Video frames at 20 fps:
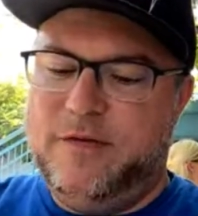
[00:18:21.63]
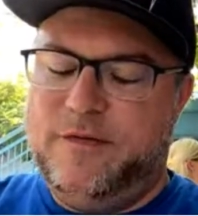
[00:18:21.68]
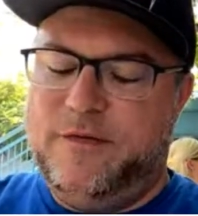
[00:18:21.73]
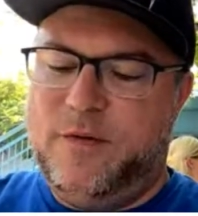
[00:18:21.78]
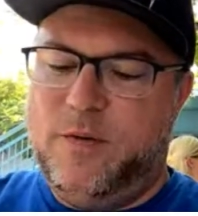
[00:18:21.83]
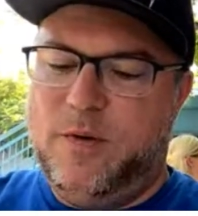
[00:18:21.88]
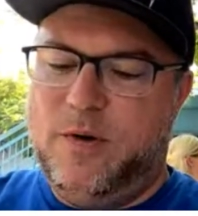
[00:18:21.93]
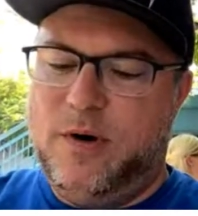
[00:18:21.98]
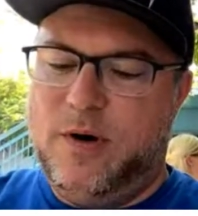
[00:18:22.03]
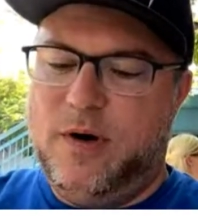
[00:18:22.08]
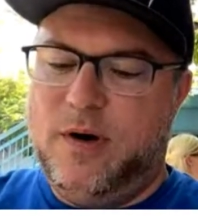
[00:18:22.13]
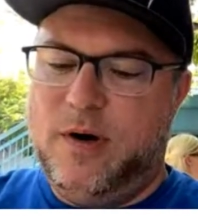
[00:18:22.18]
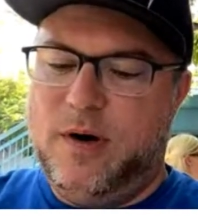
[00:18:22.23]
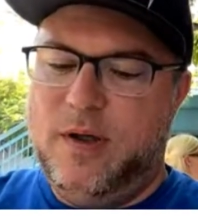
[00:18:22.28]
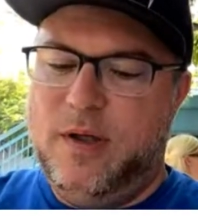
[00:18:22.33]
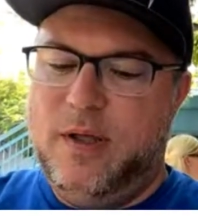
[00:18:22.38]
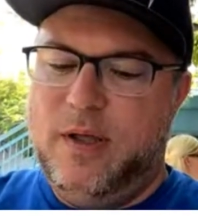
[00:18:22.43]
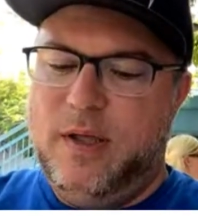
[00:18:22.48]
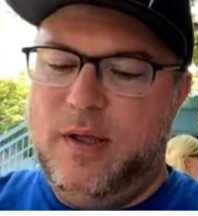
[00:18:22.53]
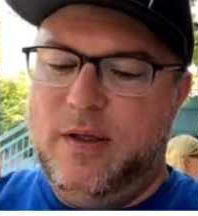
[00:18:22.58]
for
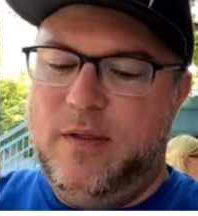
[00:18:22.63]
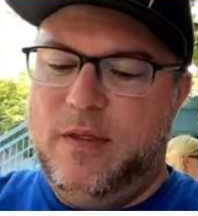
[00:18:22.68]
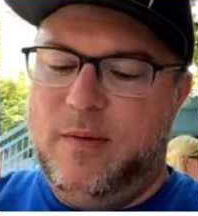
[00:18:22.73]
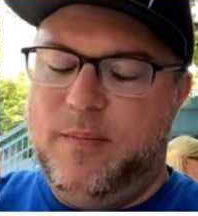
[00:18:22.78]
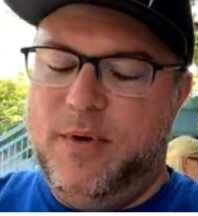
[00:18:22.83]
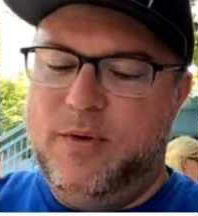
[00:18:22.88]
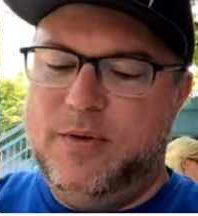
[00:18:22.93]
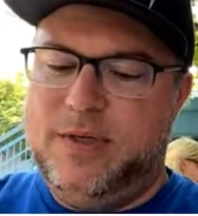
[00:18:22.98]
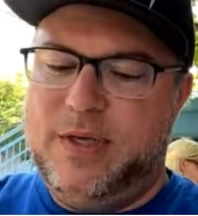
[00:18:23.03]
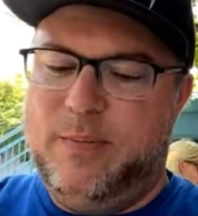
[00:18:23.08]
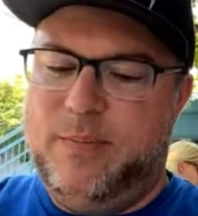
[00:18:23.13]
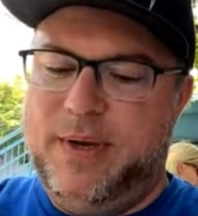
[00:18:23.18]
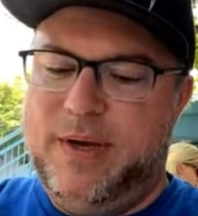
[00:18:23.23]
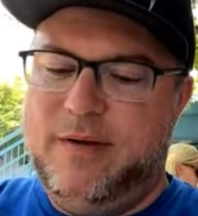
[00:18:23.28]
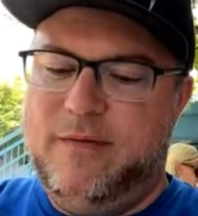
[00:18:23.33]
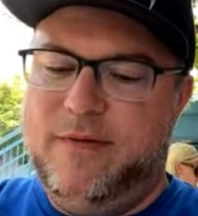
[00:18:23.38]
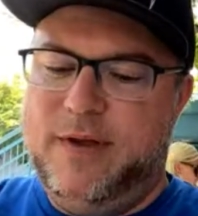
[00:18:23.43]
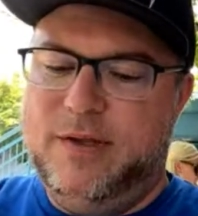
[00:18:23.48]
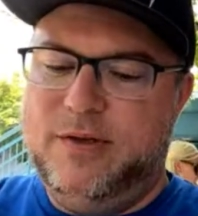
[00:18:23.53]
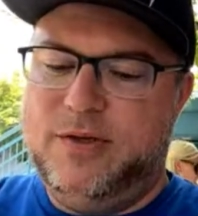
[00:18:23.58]
the Most Epic
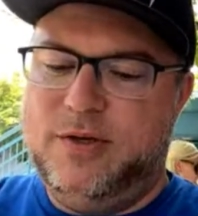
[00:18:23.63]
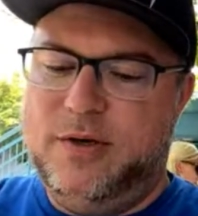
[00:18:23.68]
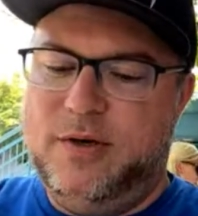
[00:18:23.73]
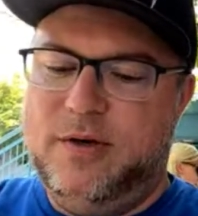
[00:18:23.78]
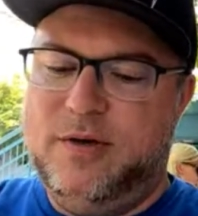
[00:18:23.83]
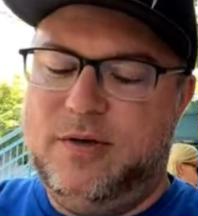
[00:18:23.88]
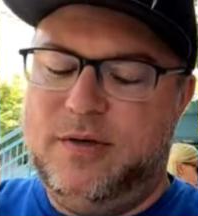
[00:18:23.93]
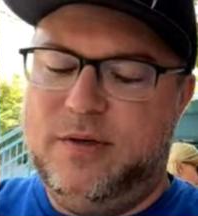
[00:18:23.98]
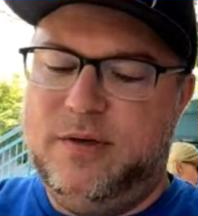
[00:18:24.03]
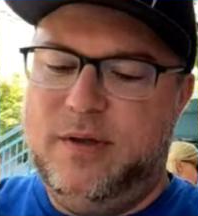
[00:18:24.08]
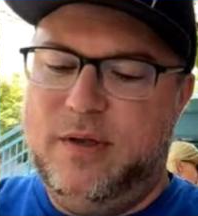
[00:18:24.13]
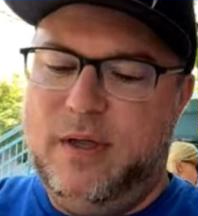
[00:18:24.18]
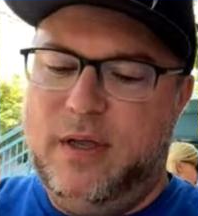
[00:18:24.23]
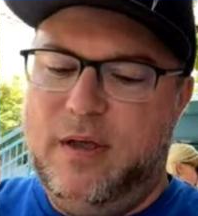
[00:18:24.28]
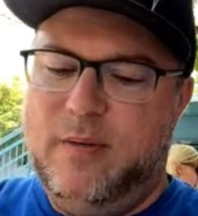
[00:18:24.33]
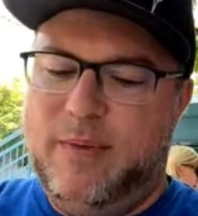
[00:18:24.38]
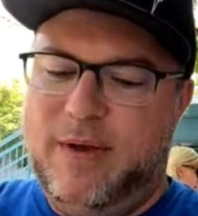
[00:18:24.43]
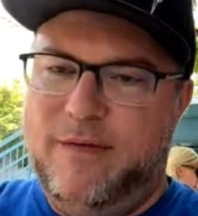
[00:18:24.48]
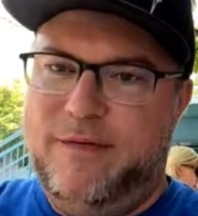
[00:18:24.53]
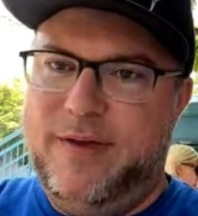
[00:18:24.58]
Adventures,
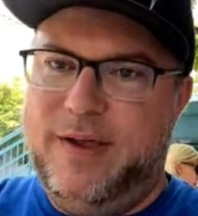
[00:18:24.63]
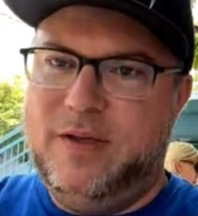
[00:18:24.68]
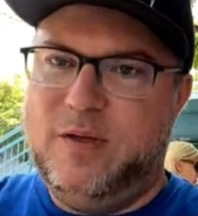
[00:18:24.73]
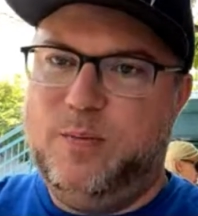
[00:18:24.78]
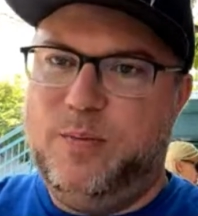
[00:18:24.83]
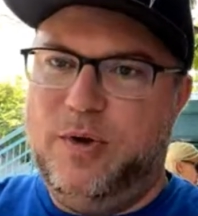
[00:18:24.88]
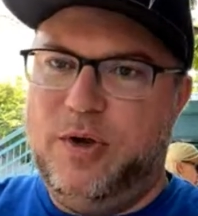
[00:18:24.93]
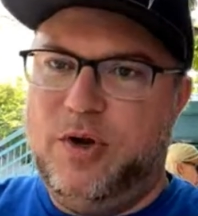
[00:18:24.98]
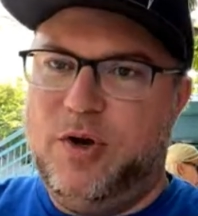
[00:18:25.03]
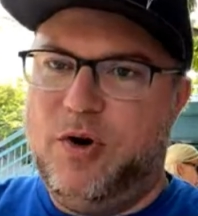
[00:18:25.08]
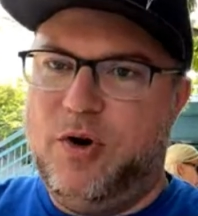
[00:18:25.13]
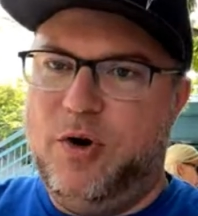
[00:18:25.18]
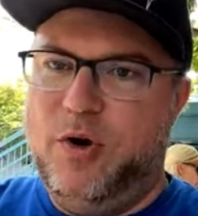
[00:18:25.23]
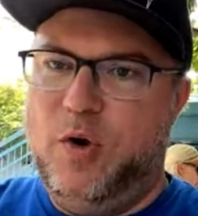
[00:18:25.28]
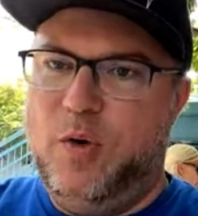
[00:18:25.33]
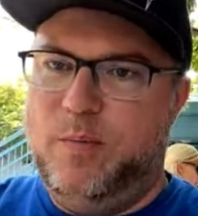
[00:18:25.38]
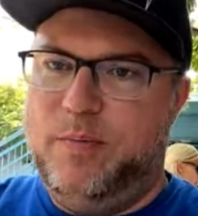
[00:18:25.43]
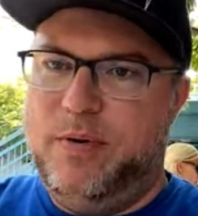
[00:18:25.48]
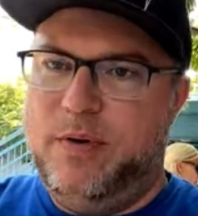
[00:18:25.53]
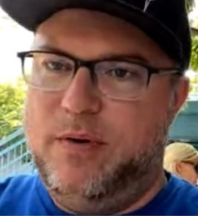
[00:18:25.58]
my Facebook
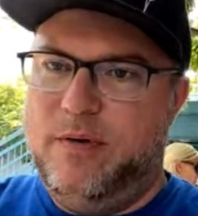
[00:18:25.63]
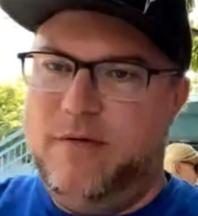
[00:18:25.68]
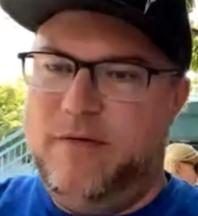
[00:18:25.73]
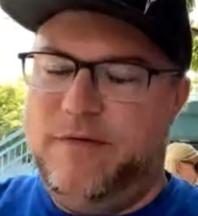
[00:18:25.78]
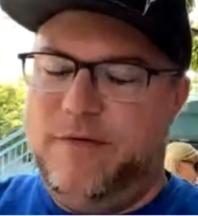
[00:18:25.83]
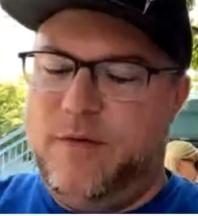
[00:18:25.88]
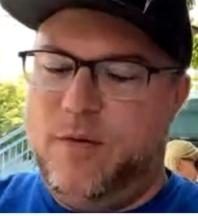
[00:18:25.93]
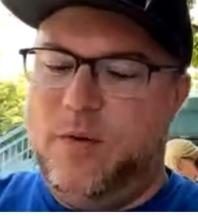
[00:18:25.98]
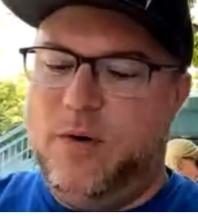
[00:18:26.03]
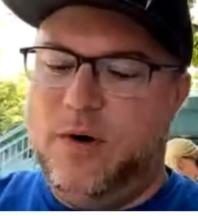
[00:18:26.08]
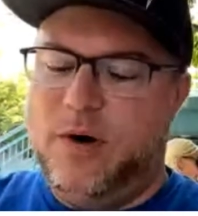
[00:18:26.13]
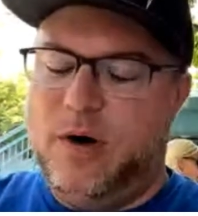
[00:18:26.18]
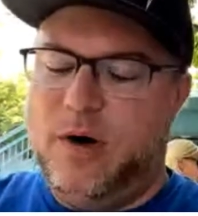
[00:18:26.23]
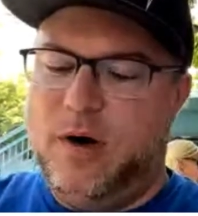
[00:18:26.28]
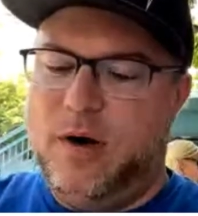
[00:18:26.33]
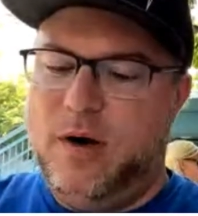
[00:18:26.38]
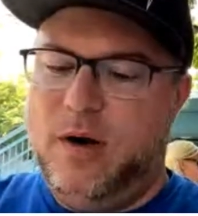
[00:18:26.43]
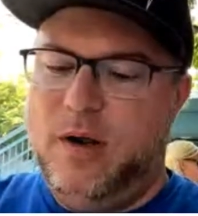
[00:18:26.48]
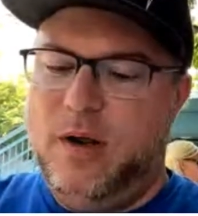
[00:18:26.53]
group for